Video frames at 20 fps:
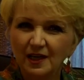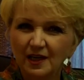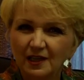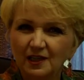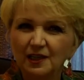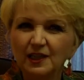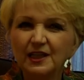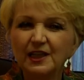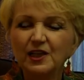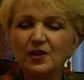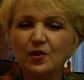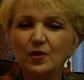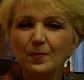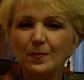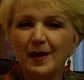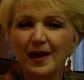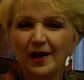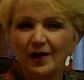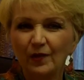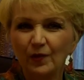clean the
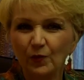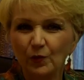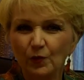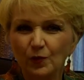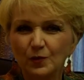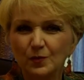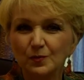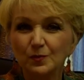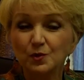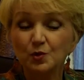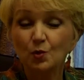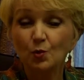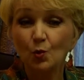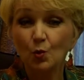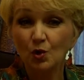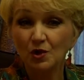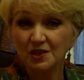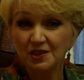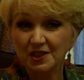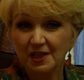bathrooms
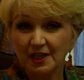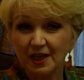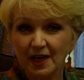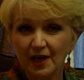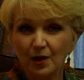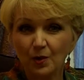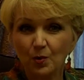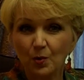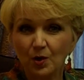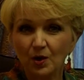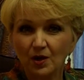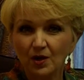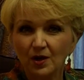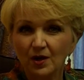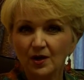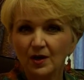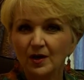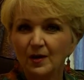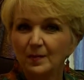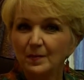once an hour?
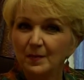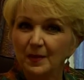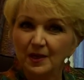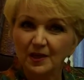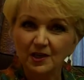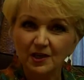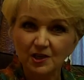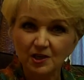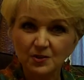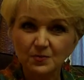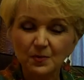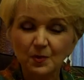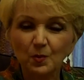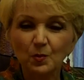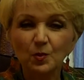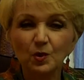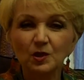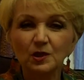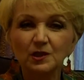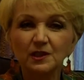My husband
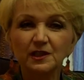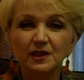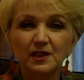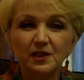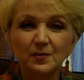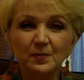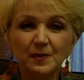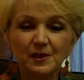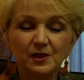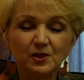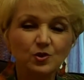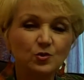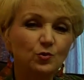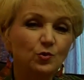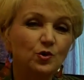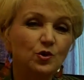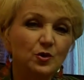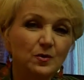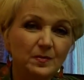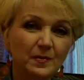will clean the men's
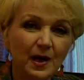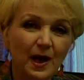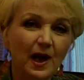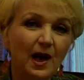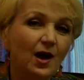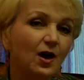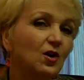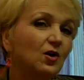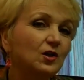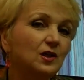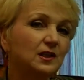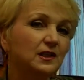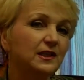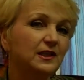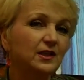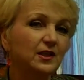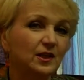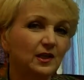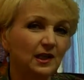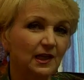room, I'll
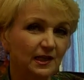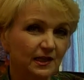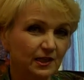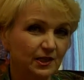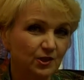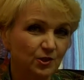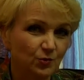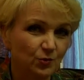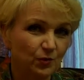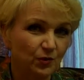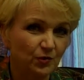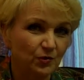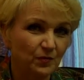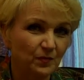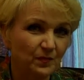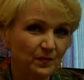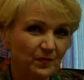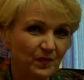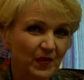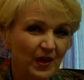clean the ladies'
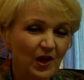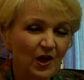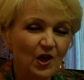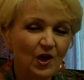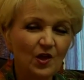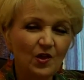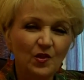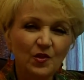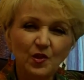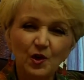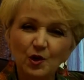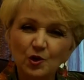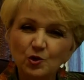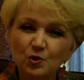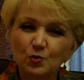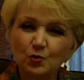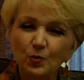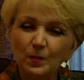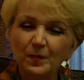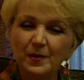room.
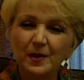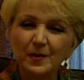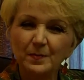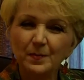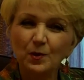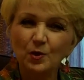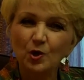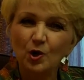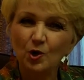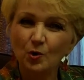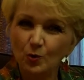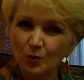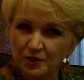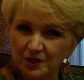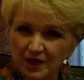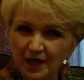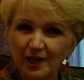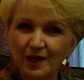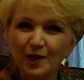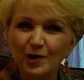Those were people who were
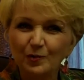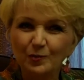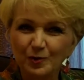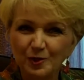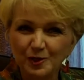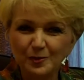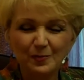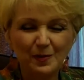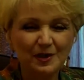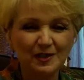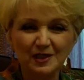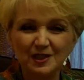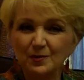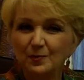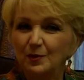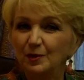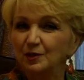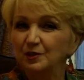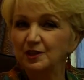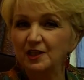taking
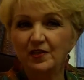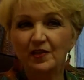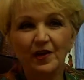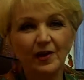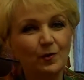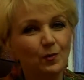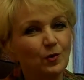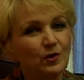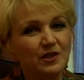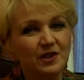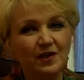responsibility. They were